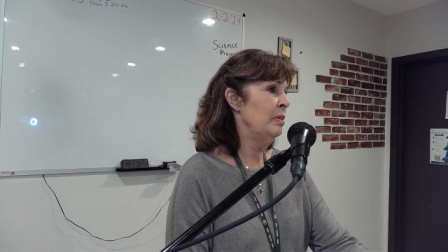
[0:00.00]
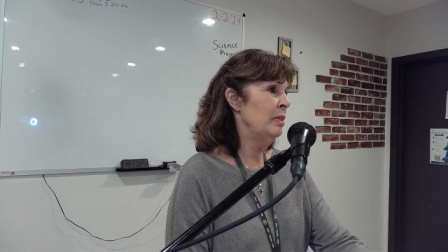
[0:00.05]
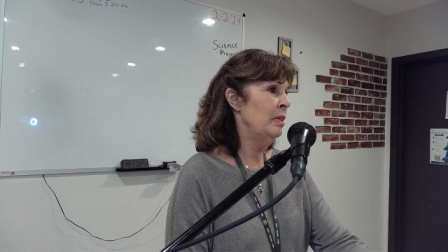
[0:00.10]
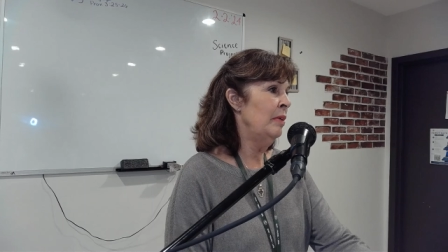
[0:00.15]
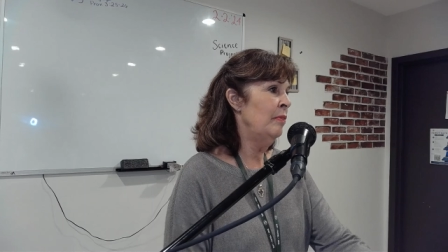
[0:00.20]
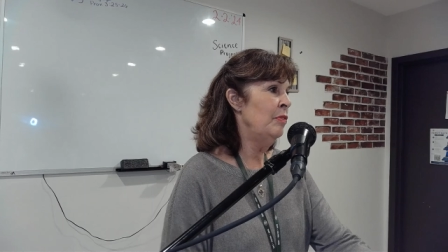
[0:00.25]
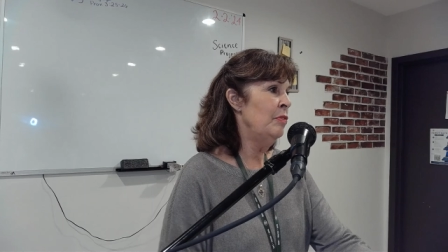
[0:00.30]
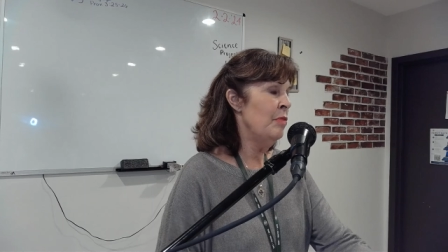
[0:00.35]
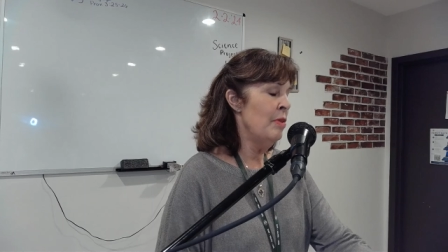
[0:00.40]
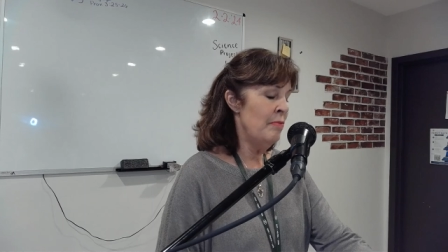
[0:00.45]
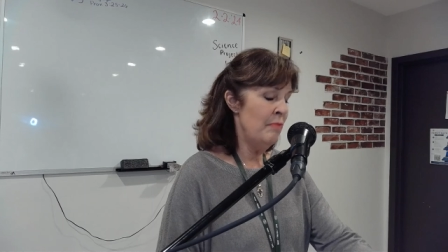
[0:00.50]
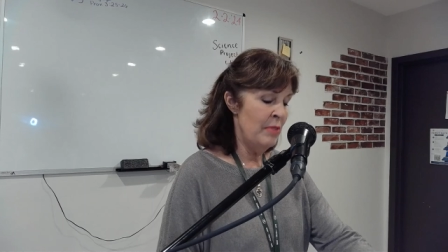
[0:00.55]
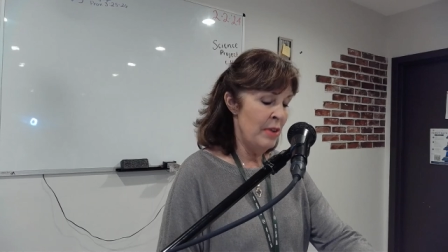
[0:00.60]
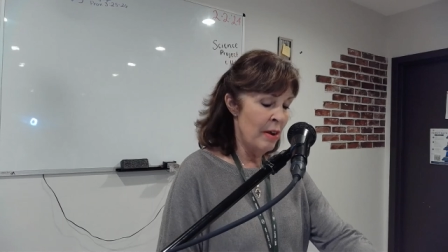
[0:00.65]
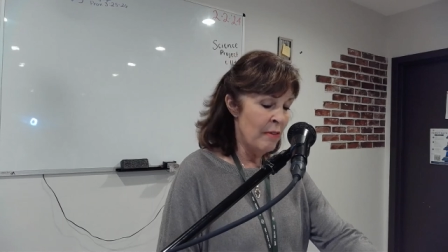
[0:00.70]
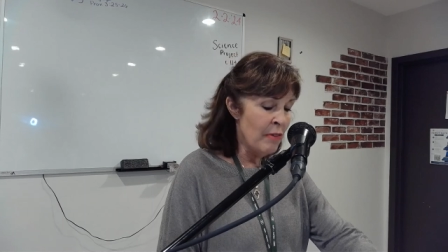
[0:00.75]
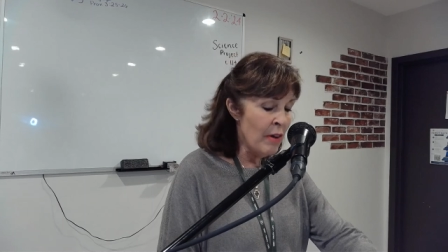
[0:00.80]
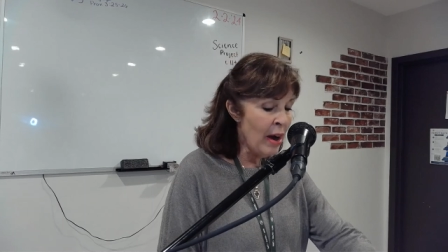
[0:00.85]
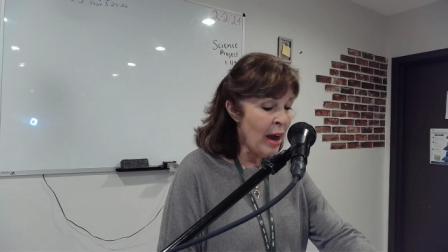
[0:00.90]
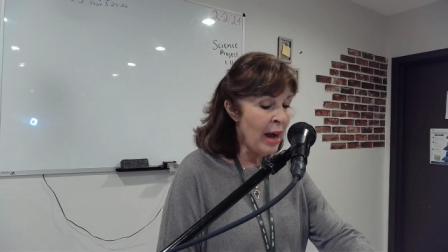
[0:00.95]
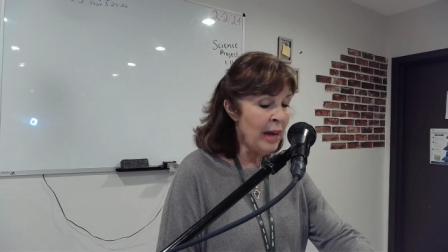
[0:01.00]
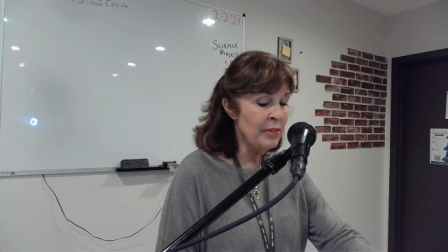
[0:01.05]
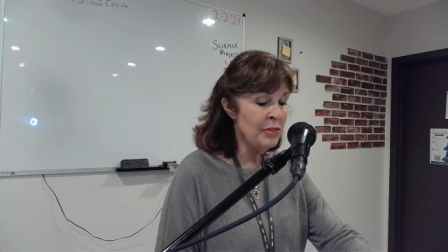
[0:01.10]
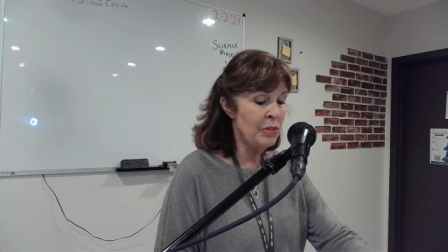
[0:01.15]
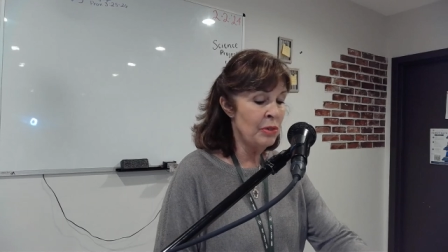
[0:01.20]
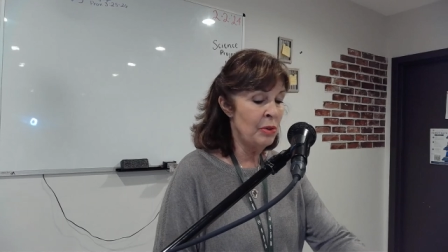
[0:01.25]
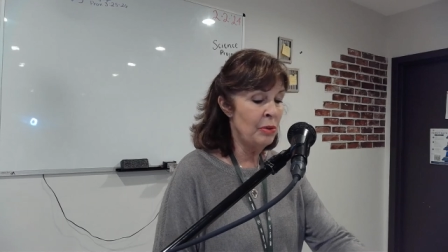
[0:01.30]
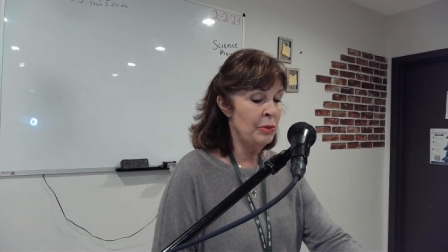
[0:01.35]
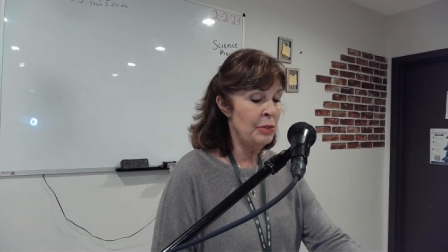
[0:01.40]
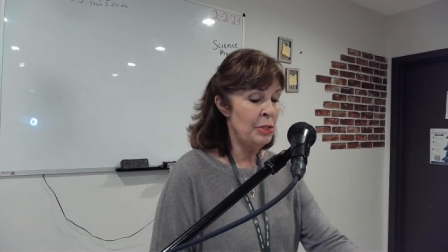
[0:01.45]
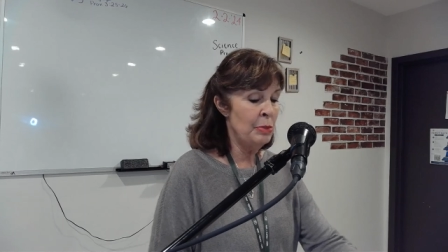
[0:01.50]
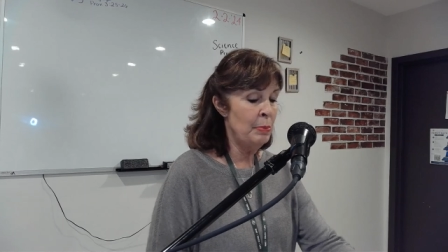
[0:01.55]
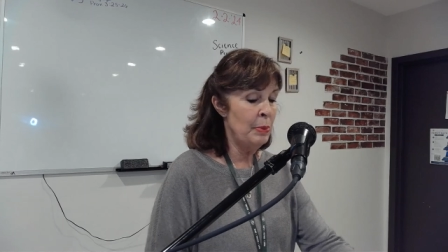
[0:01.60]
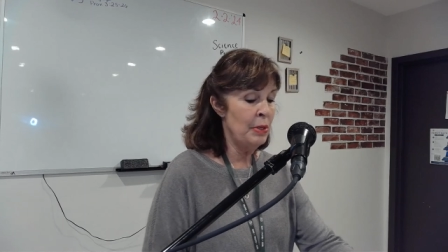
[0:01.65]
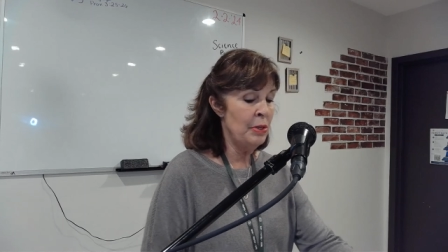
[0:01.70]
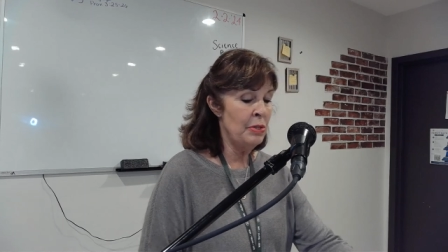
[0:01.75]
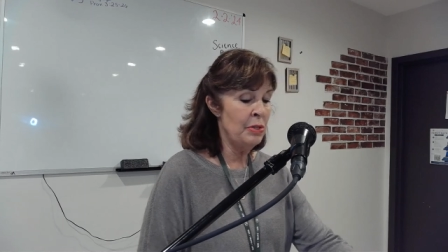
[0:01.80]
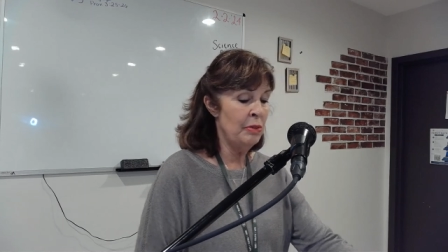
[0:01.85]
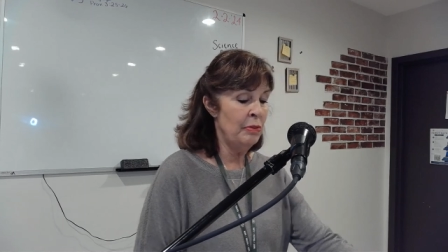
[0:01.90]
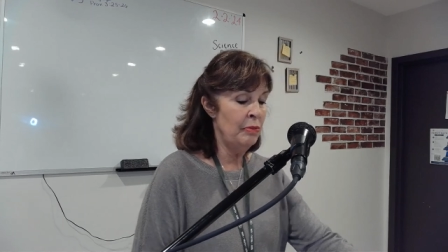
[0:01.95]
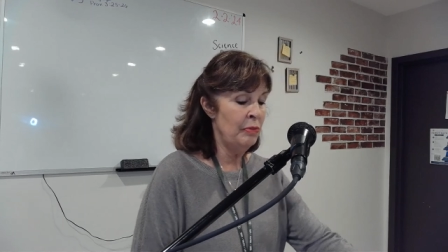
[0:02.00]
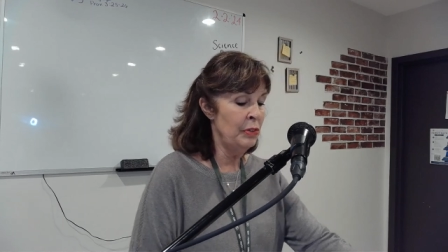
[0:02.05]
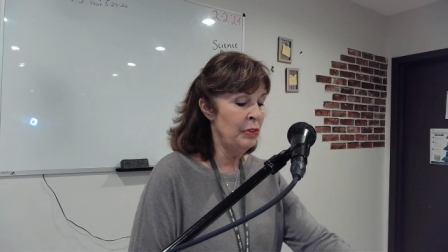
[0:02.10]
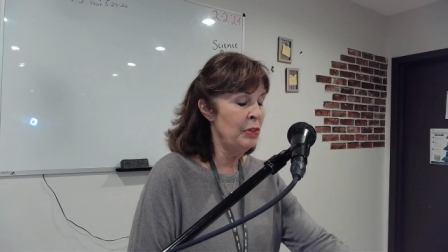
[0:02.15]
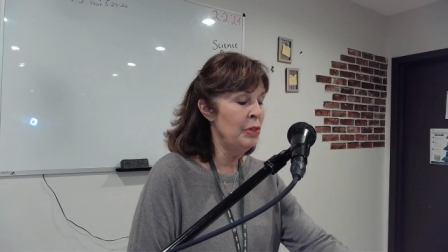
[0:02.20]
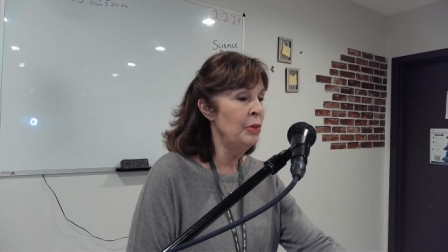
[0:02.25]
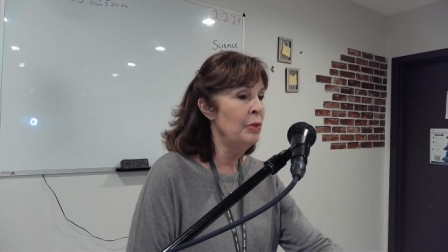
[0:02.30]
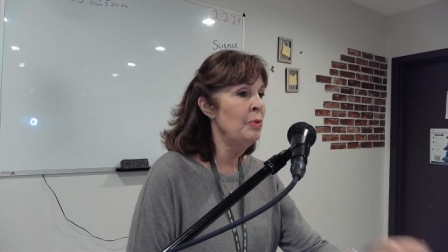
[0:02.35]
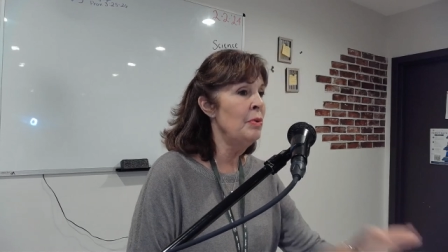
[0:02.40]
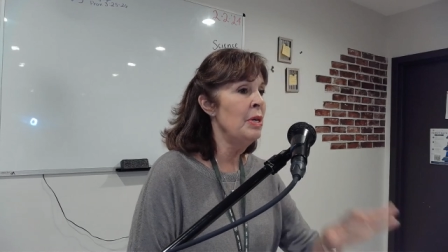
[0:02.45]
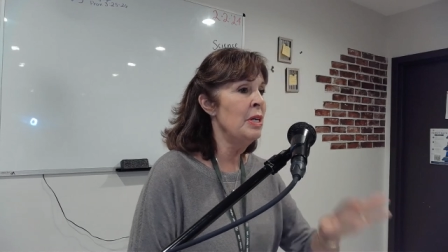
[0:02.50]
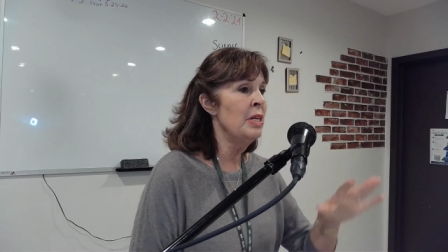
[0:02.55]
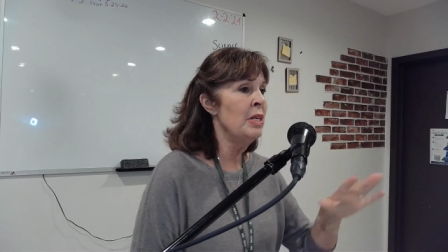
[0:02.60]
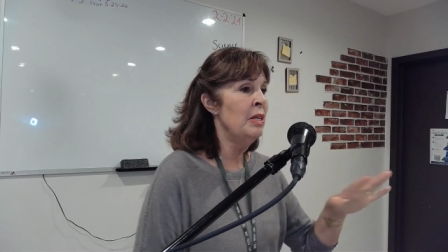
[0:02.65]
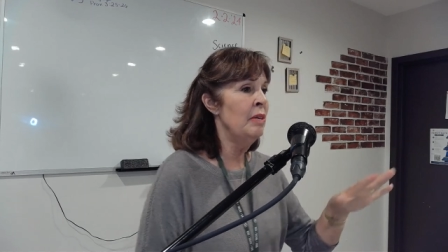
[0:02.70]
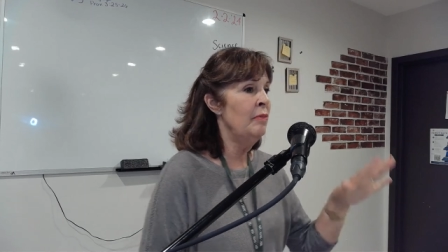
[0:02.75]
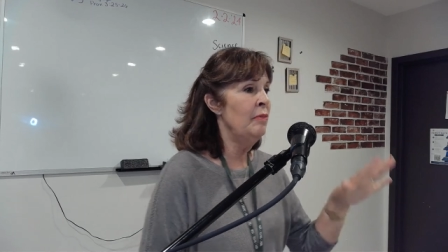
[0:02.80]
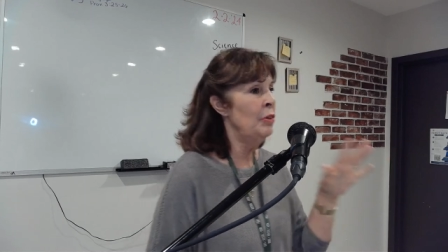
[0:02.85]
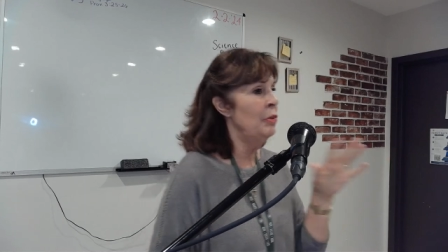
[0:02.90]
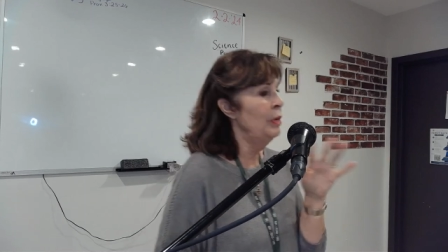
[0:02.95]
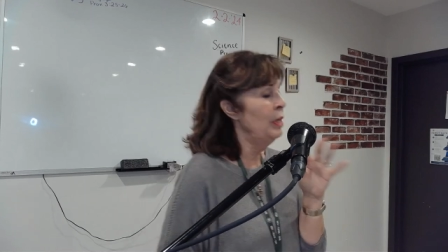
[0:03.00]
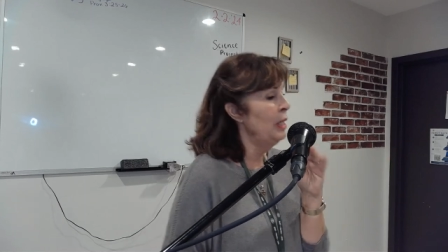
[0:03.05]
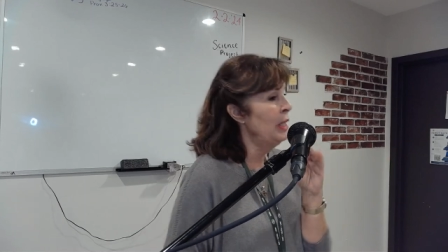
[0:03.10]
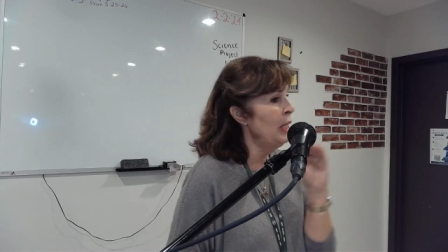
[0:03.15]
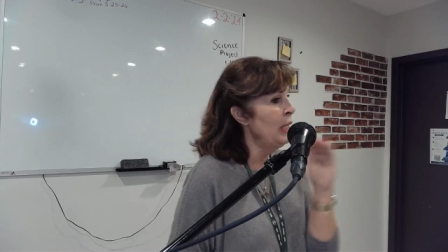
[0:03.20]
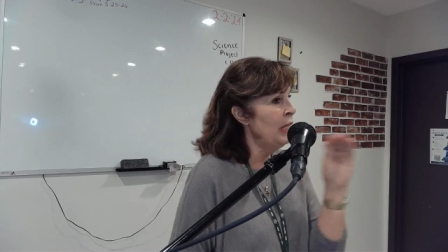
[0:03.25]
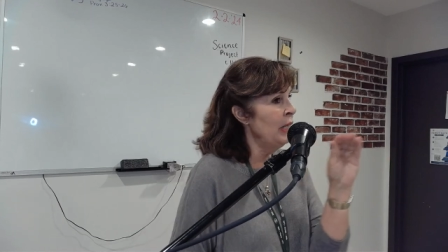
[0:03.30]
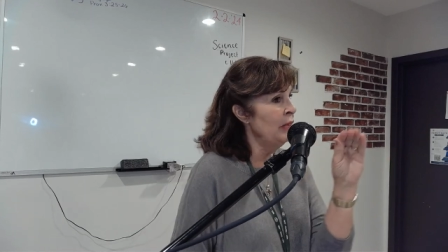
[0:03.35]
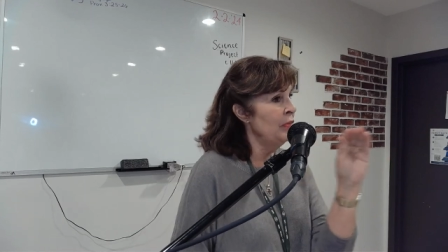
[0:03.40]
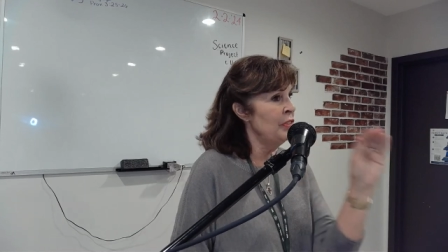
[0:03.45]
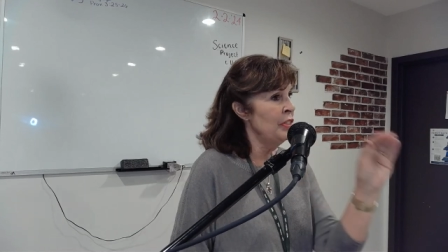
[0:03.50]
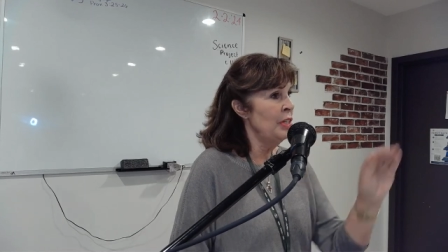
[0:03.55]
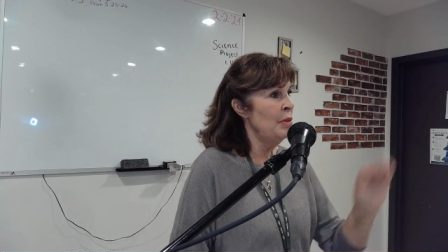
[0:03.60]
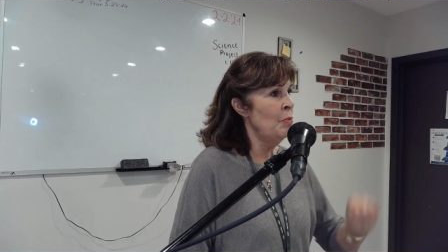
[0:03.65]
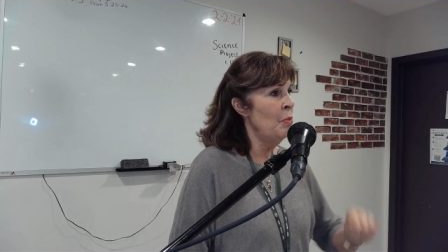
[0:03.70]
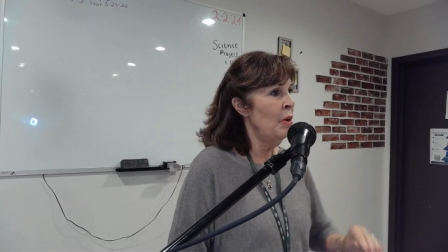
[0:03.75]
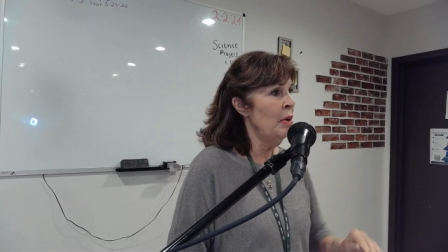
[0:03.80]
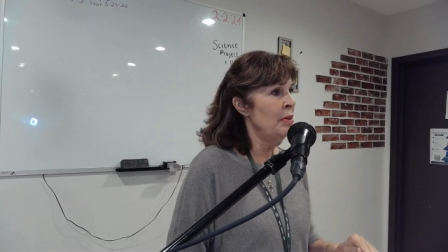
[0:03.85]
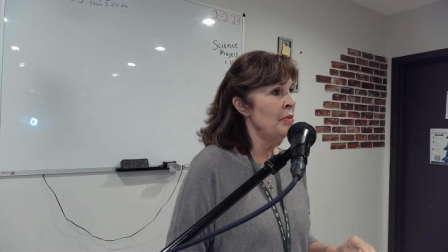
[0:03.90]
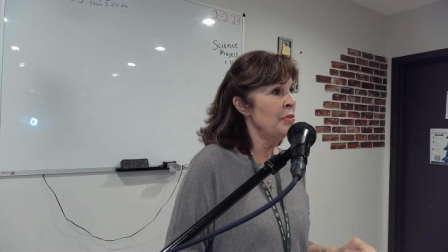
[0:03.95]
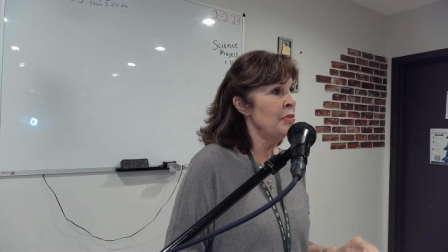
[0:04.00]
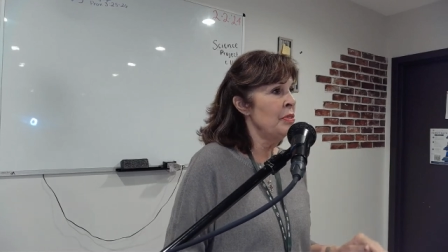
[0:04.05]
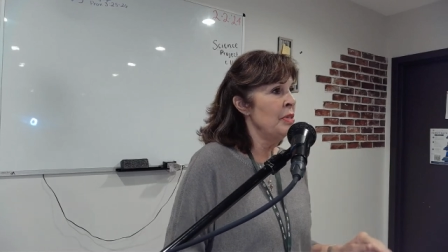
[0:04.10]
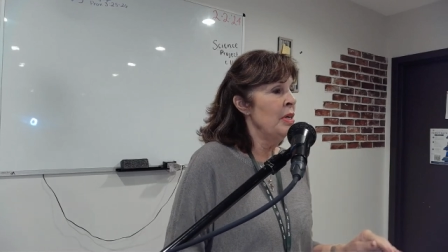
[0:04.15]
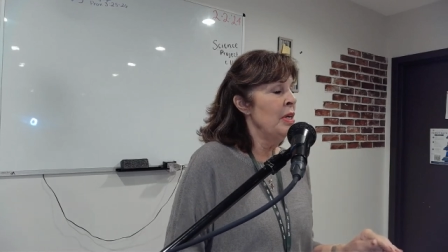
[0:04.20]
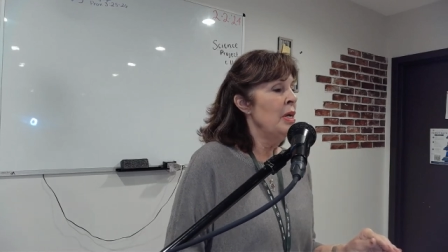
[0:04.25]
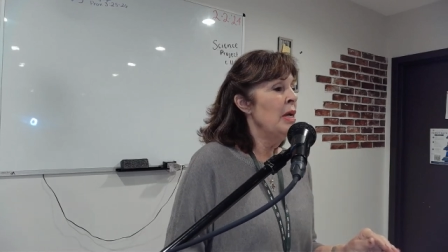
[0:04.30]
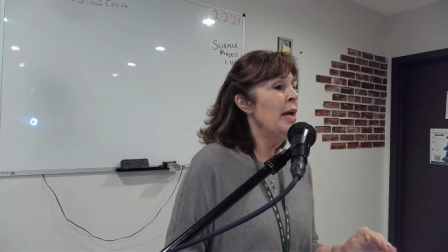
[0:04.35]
If you have never asked the Holy Spirit to fill you and give you any gifts He wants,